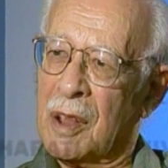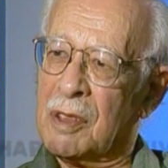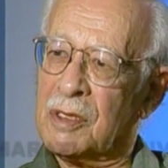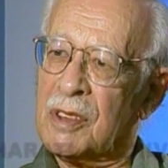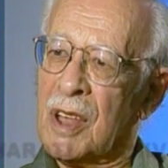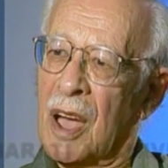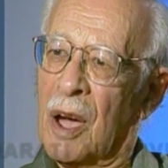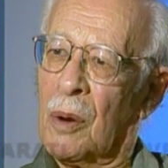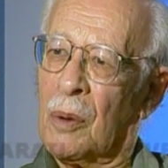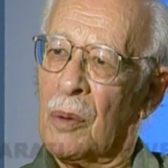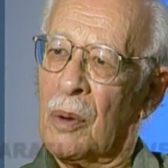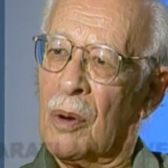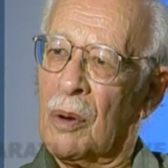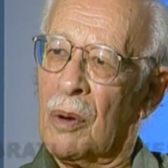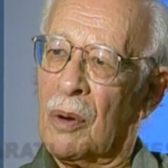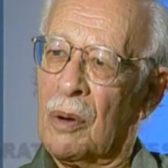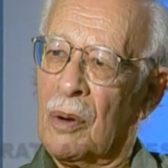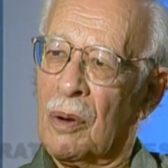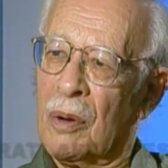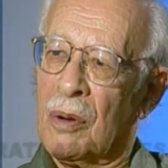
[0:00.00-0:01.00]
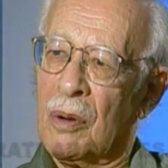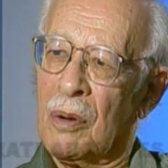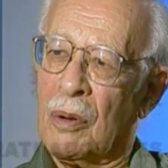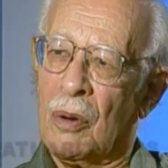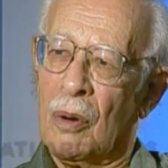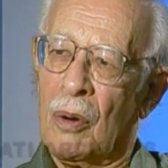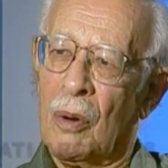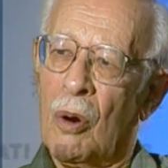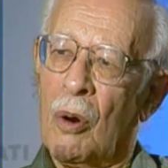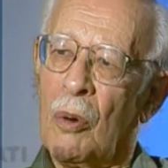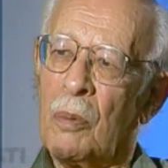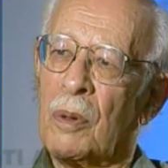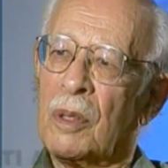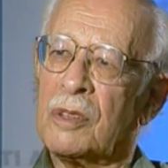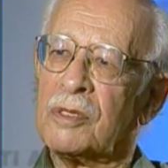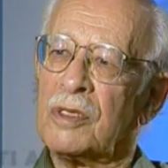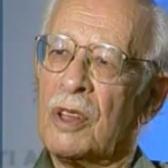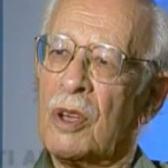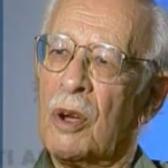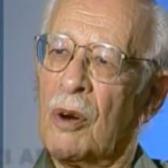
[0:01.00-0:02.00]
it's now
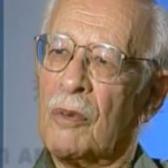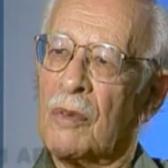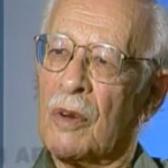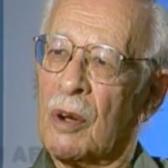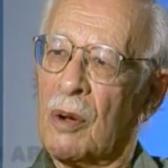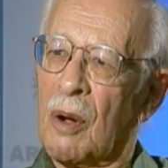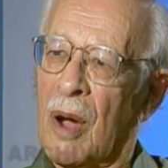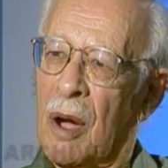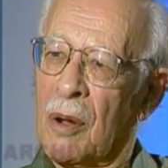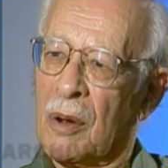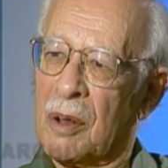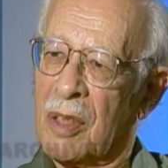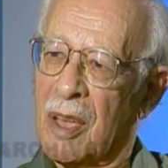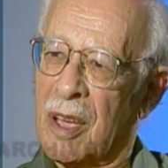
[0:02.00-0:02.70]
hopelessly overcrowded.